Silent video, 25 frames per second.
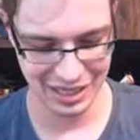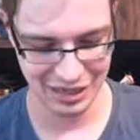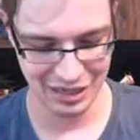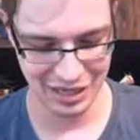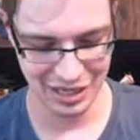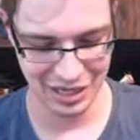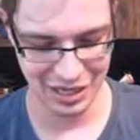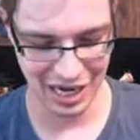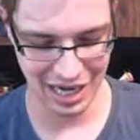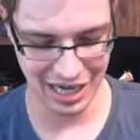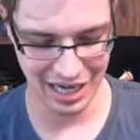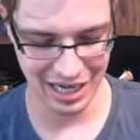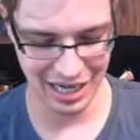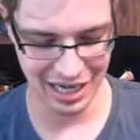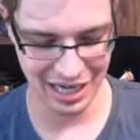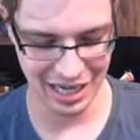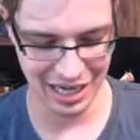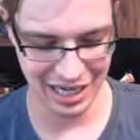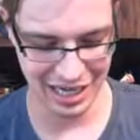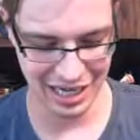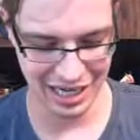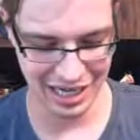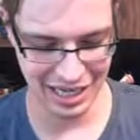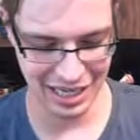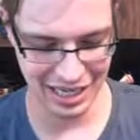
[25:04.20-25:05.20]
La la la
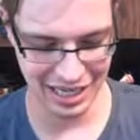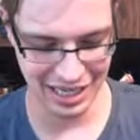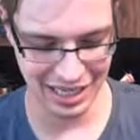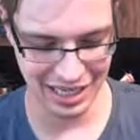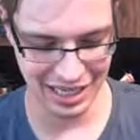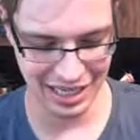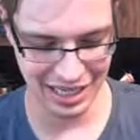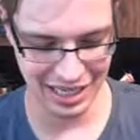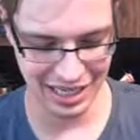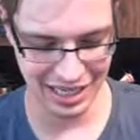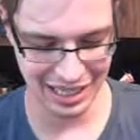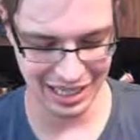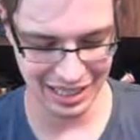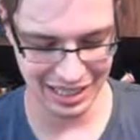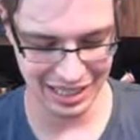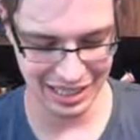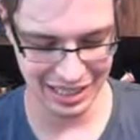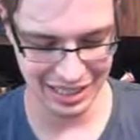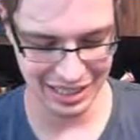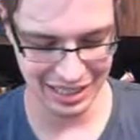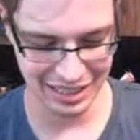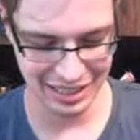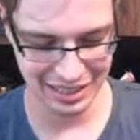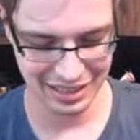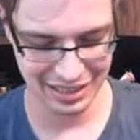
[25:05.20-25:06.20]
la la la la.
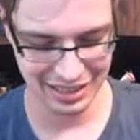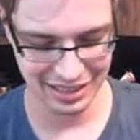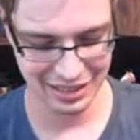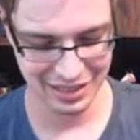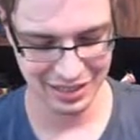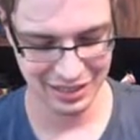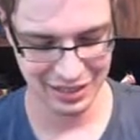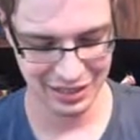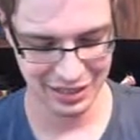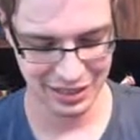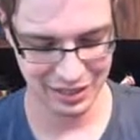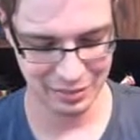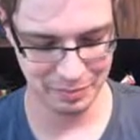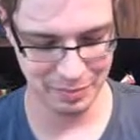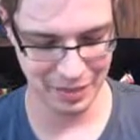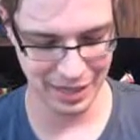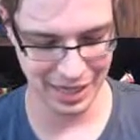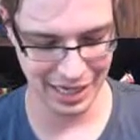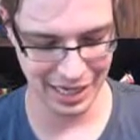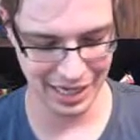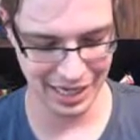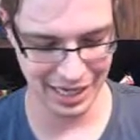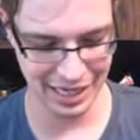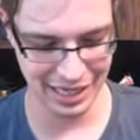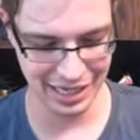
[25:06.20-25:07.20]

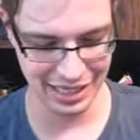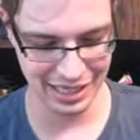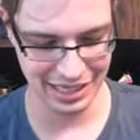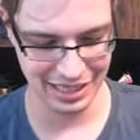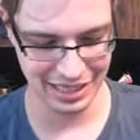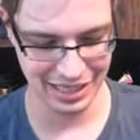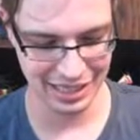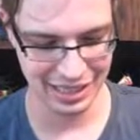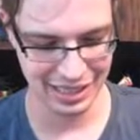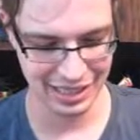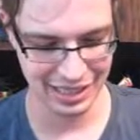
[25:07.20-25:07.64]
Spinning.